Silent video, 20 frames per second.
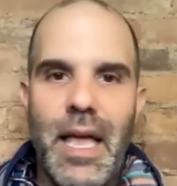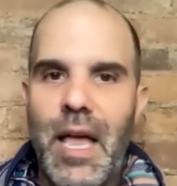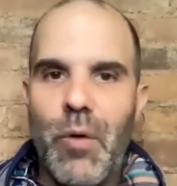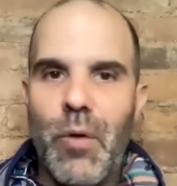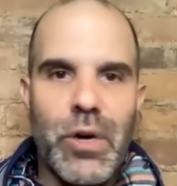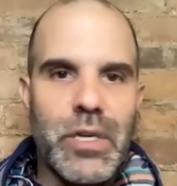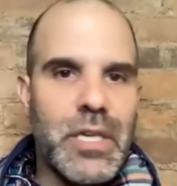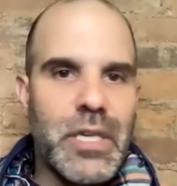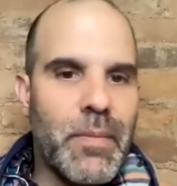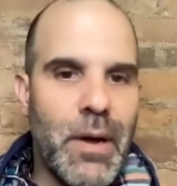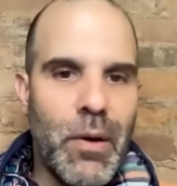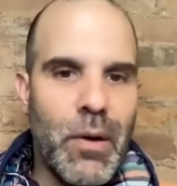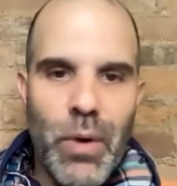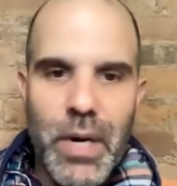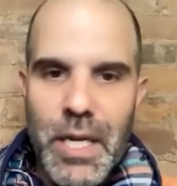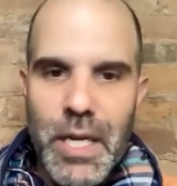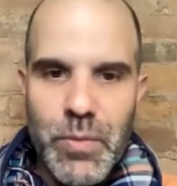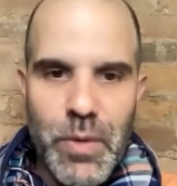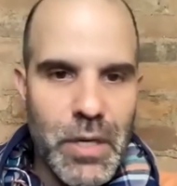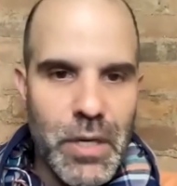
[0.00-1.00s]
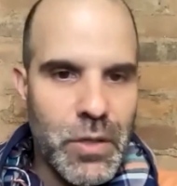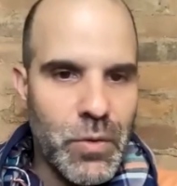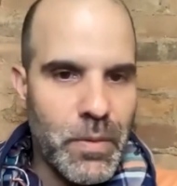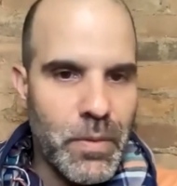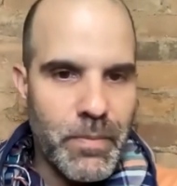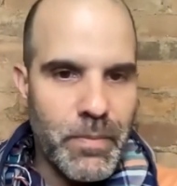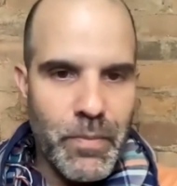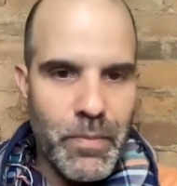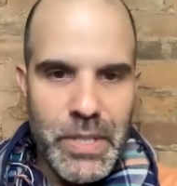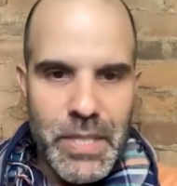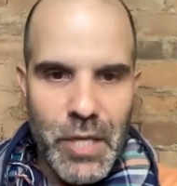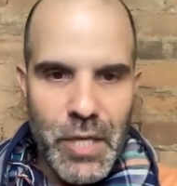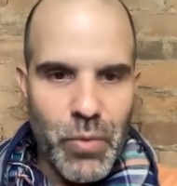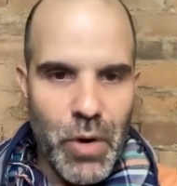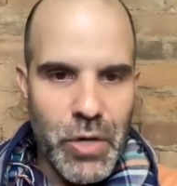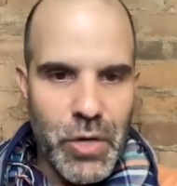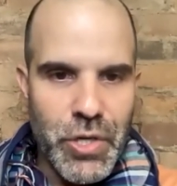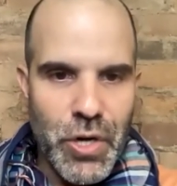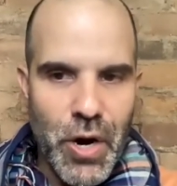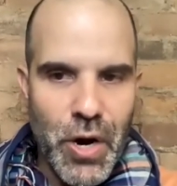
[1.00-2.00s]
we're going to talk about what else we can do besides
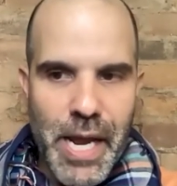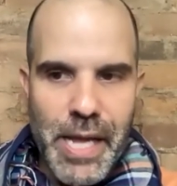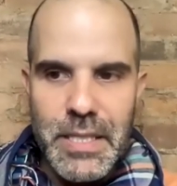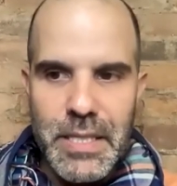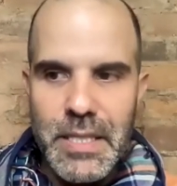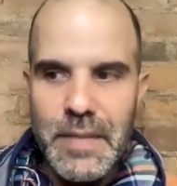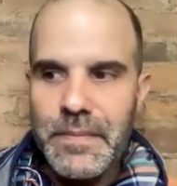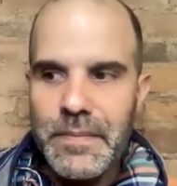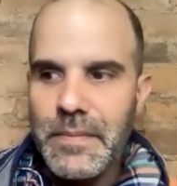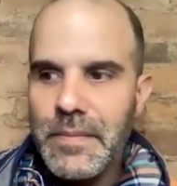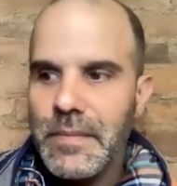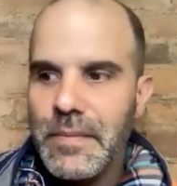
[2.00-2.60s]
washing our hands.